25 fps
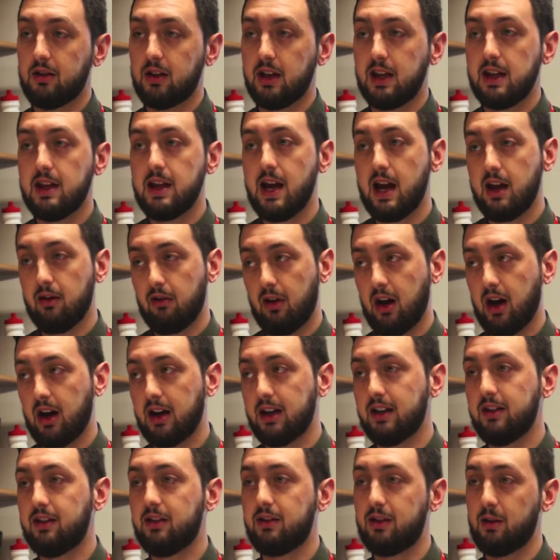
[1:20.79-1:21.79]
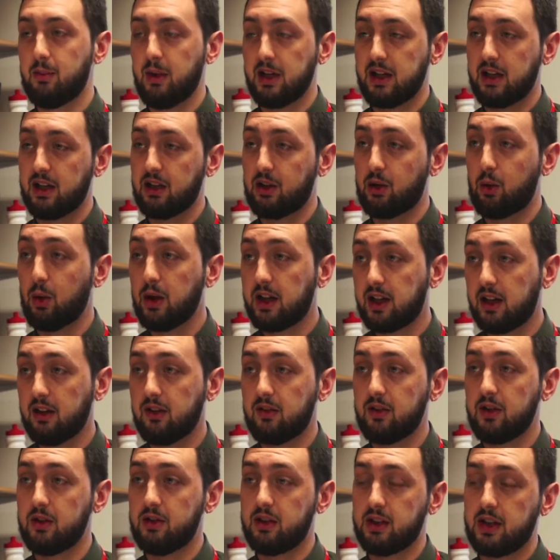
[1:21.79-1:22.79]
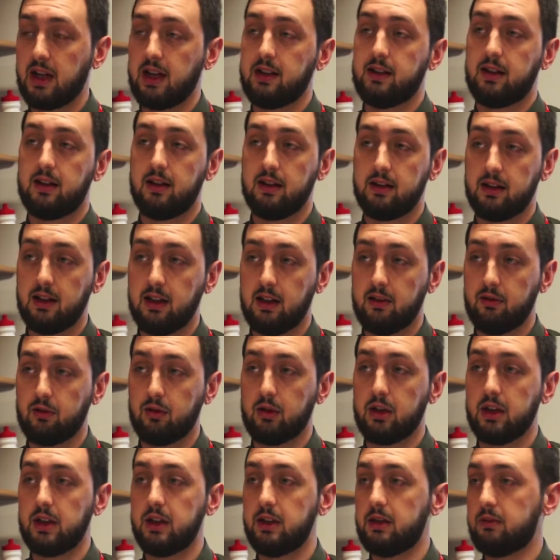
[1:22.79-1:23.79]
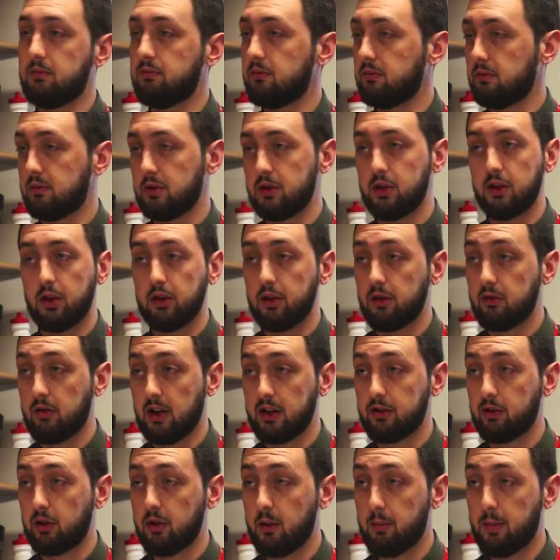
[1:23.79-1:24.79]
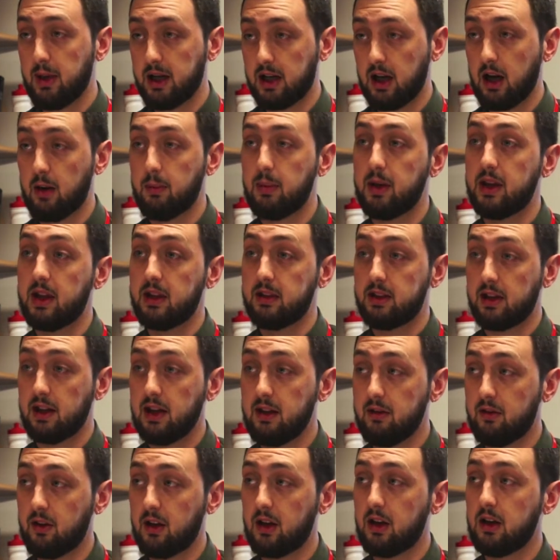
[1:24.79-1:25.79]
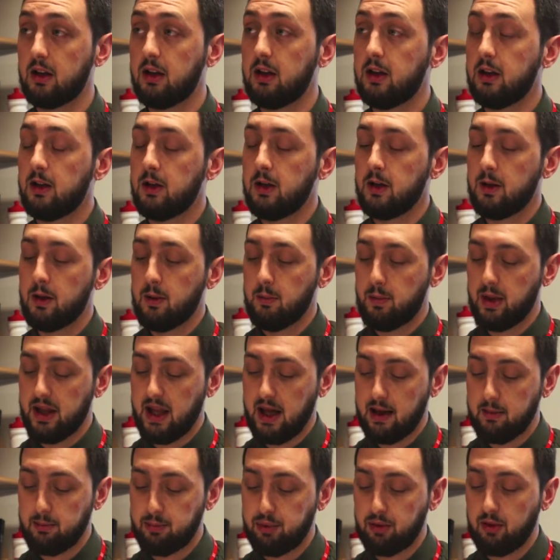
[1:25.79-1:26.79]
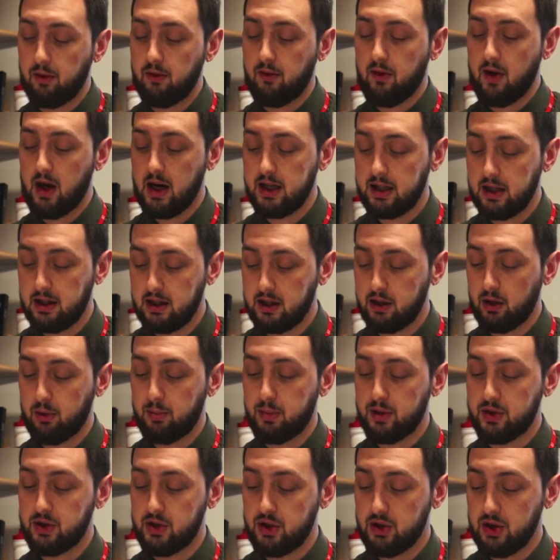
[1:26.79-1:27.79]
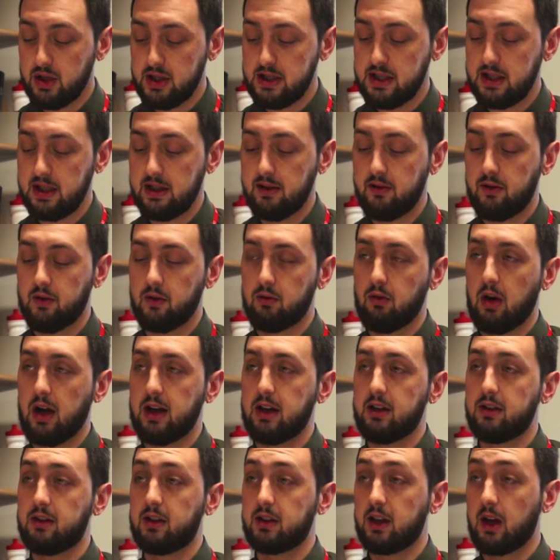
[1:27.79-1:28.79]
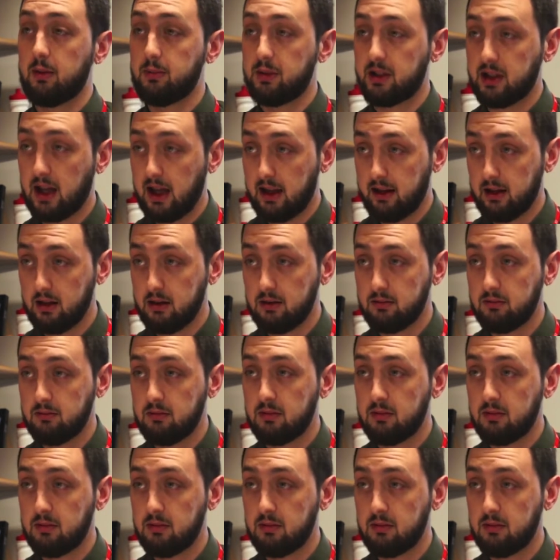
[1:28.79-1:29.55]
In their eyes, to make it quicker for you to get to the delivery, the restaurant and pick up and then deliver. But that provided the opportunity for riders to come together,